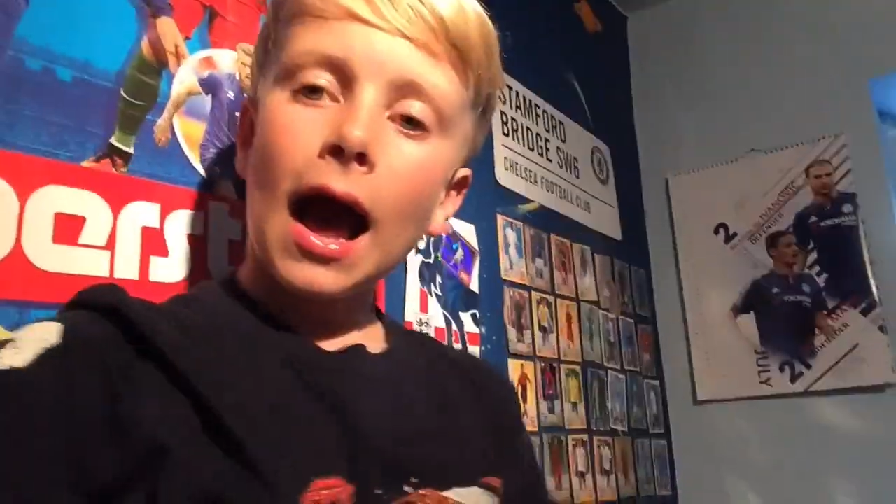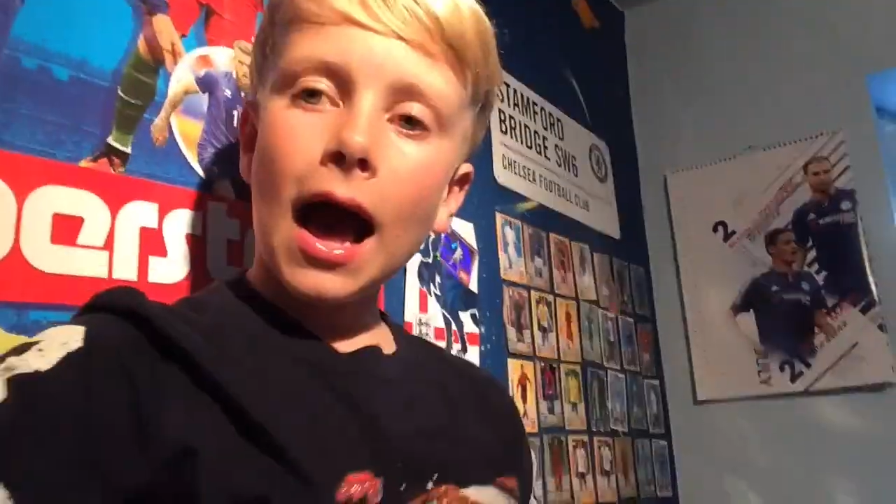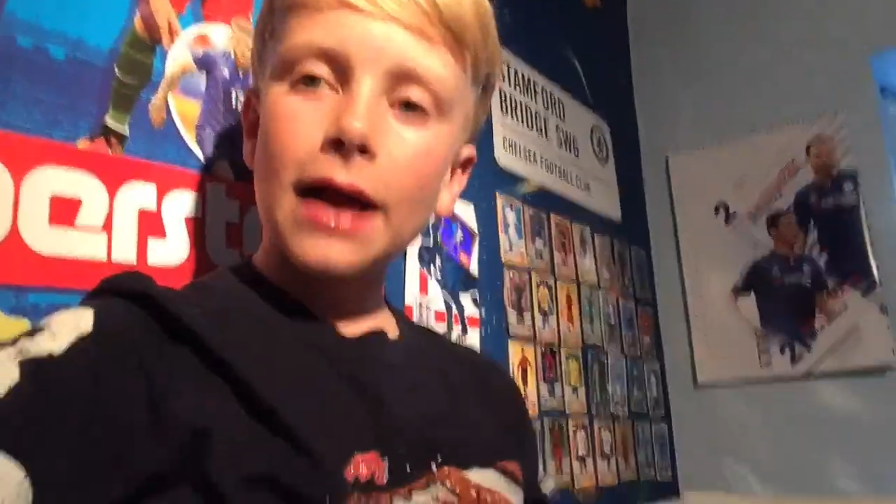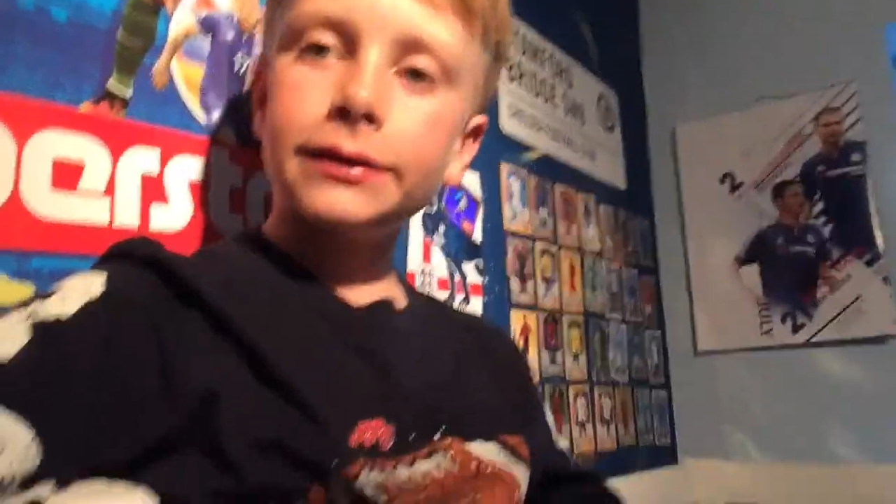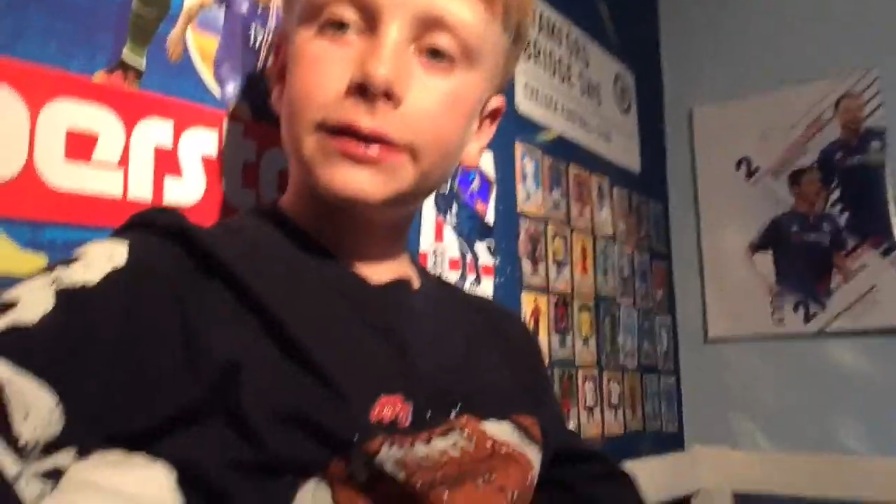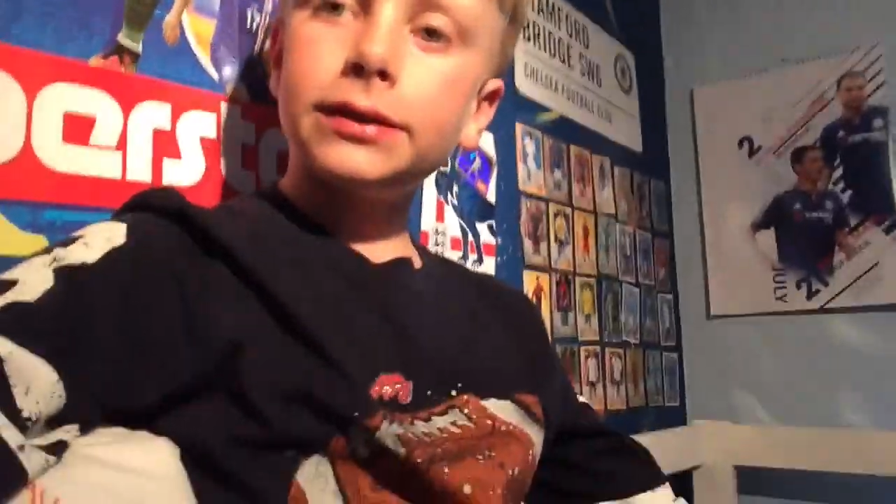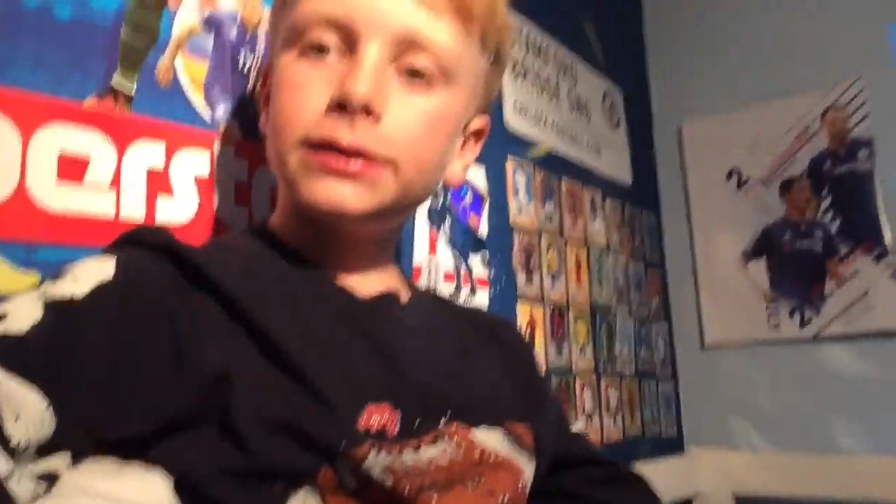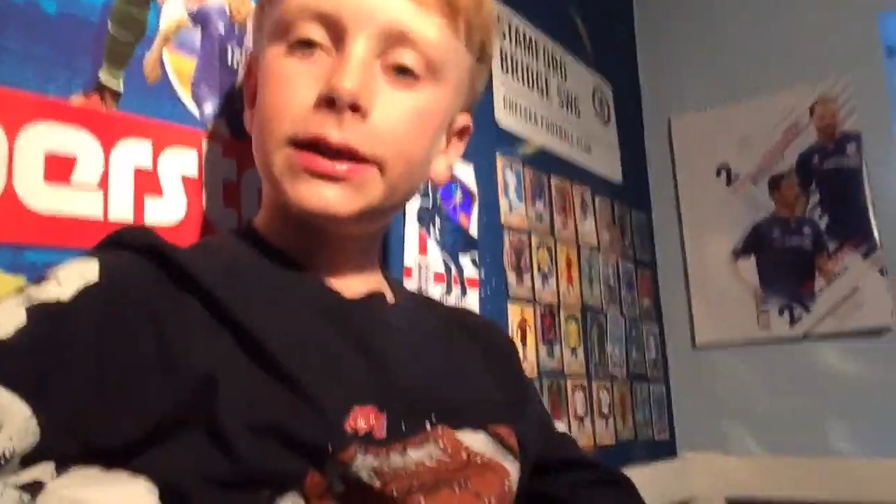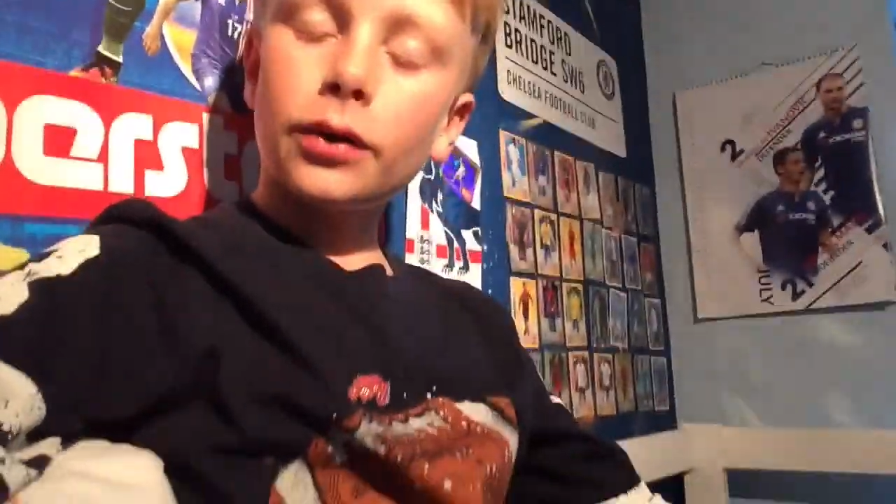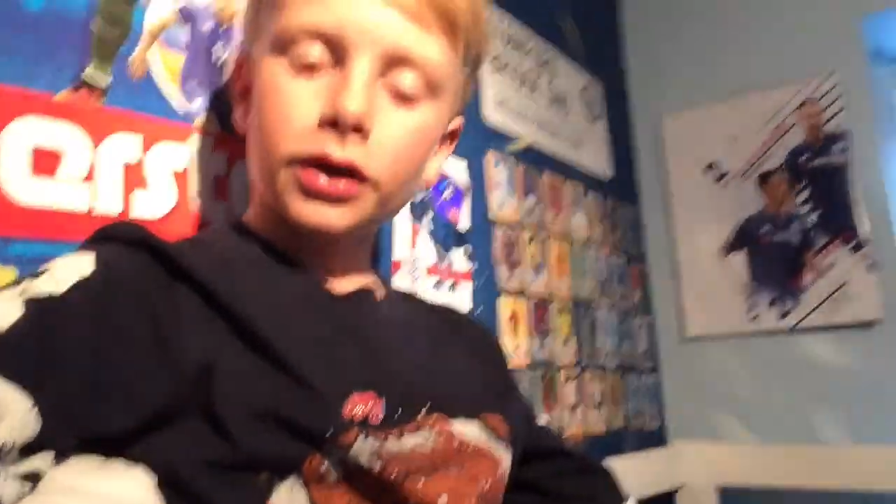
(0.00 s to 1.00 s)
And
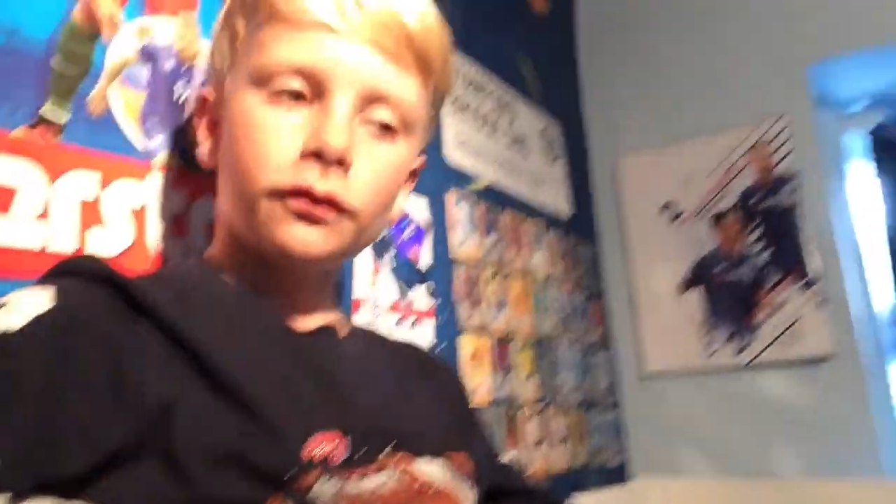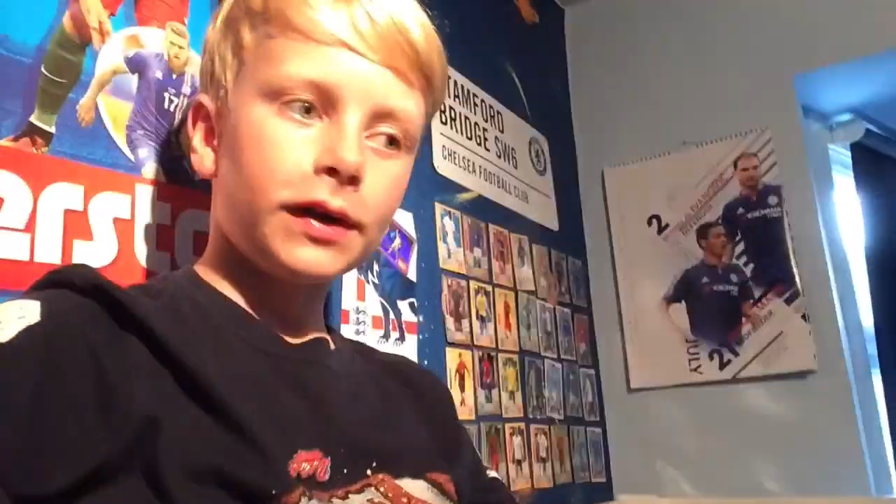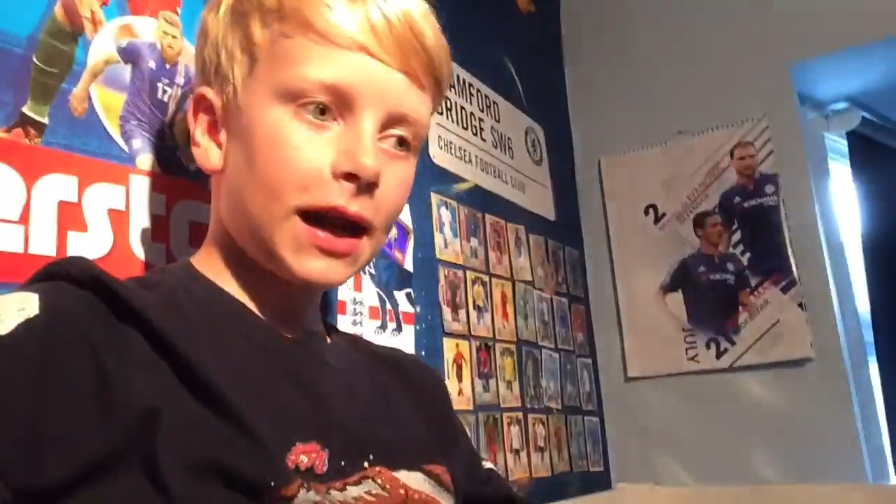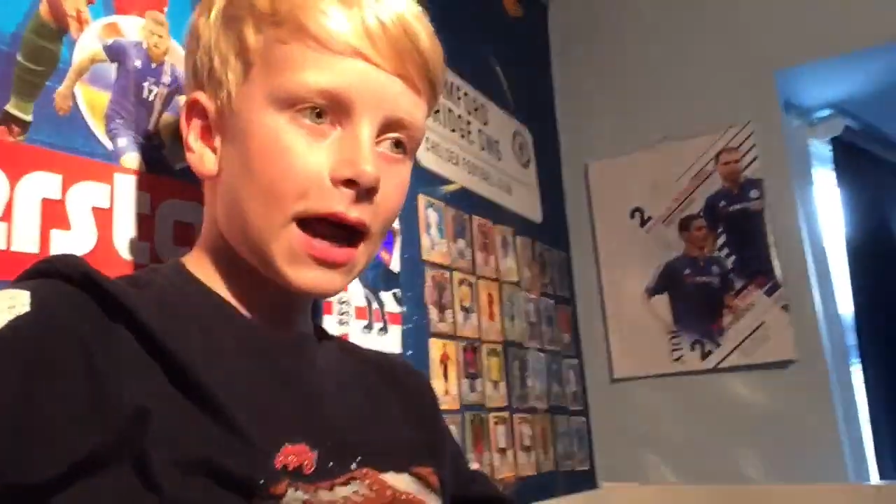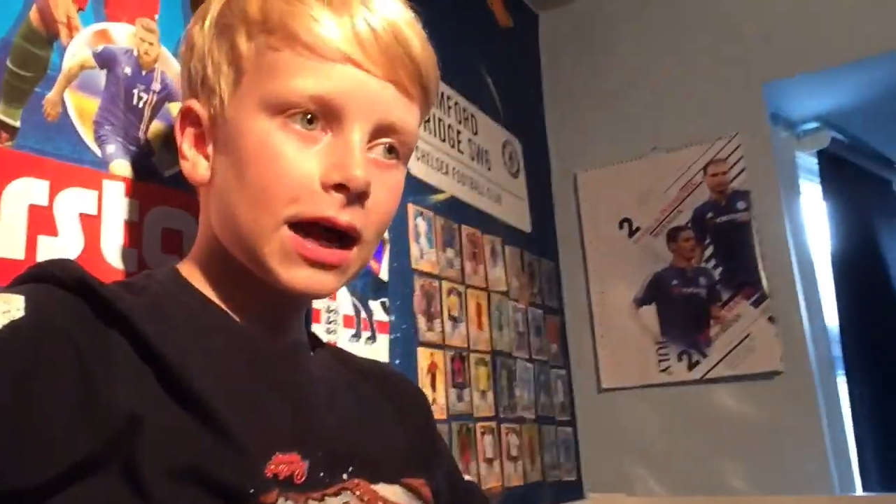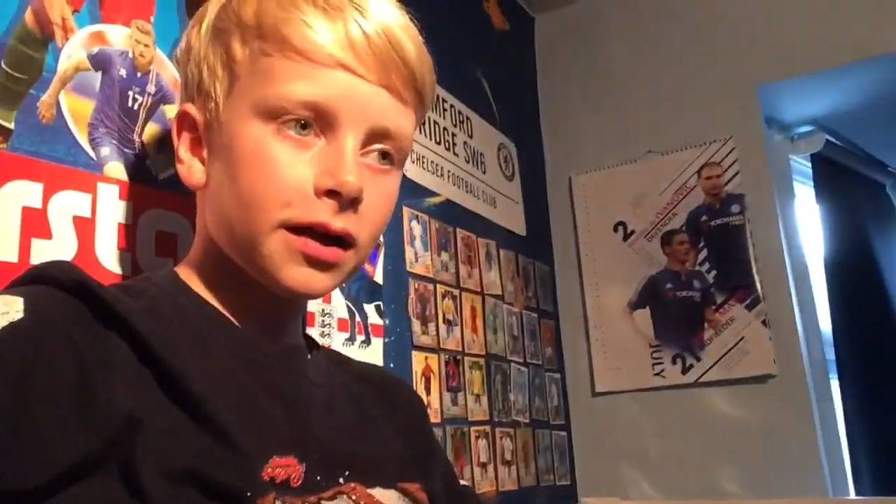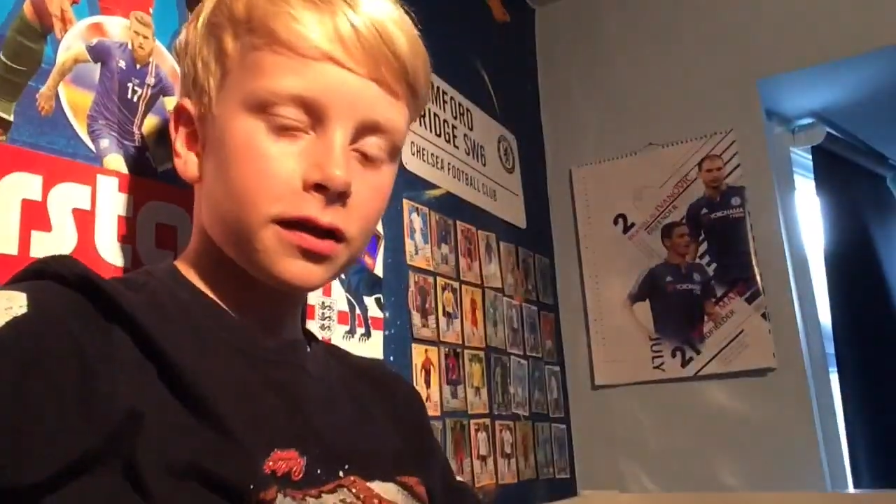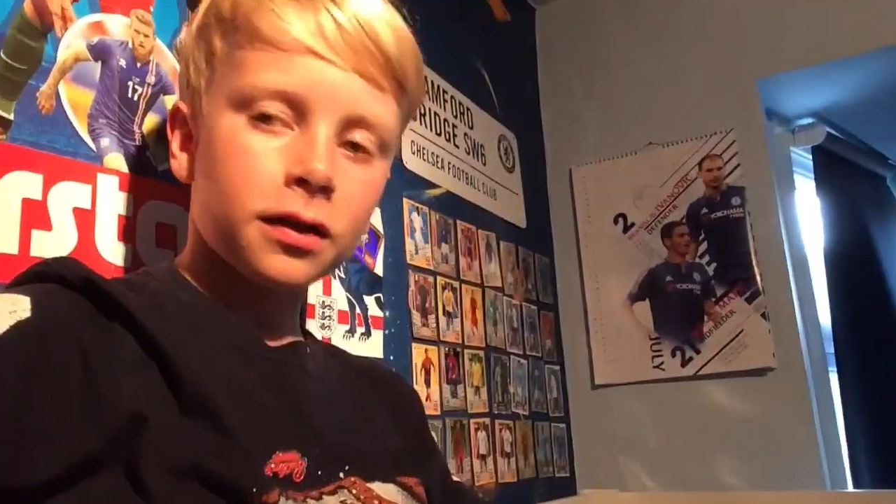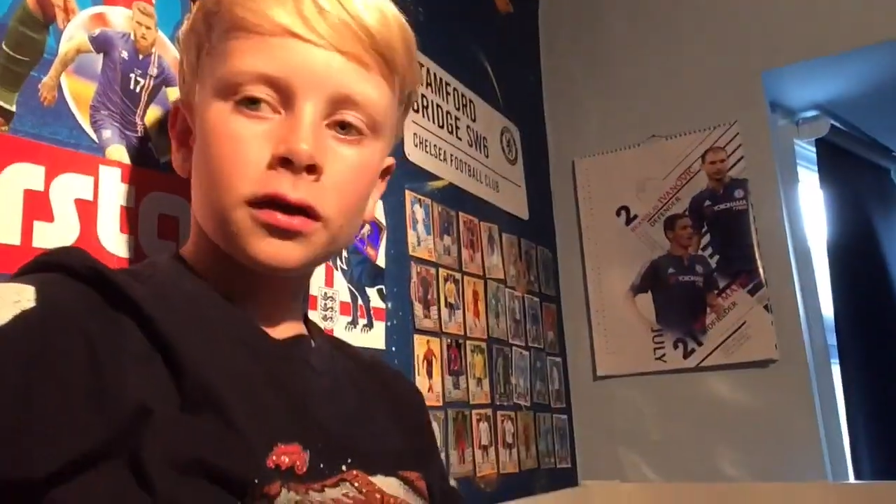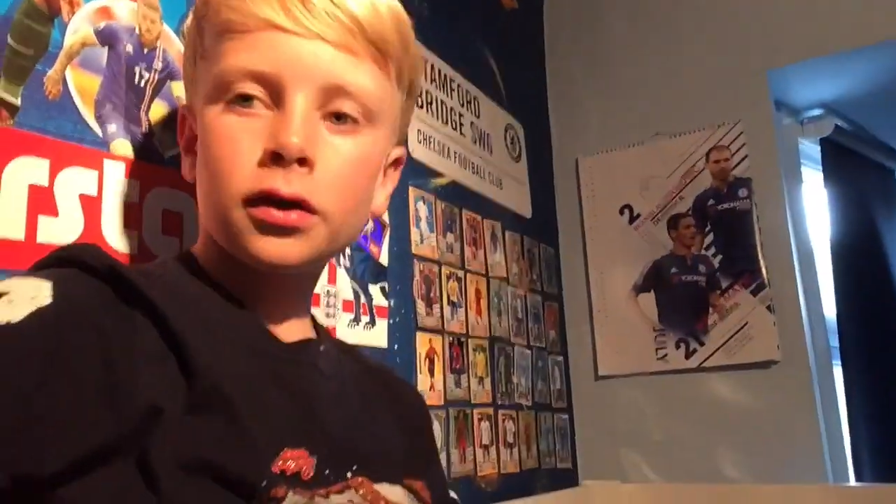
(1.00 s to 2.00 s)
now I can
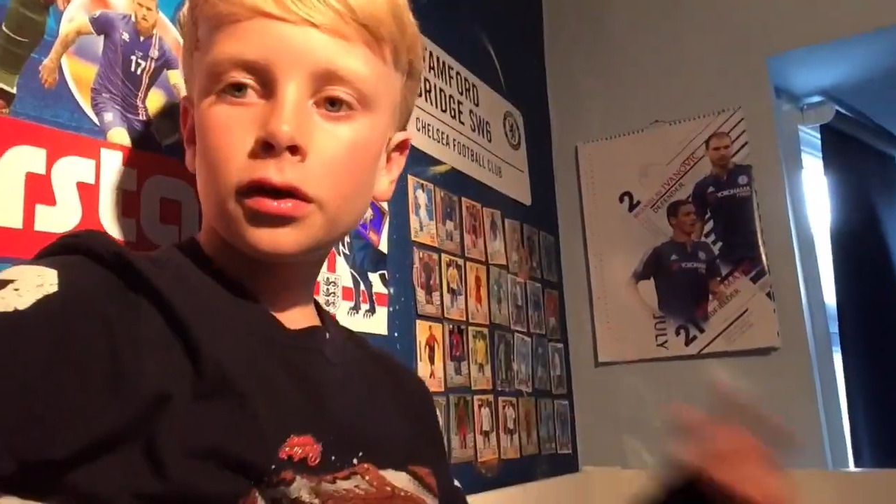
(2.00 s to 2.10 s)
relax.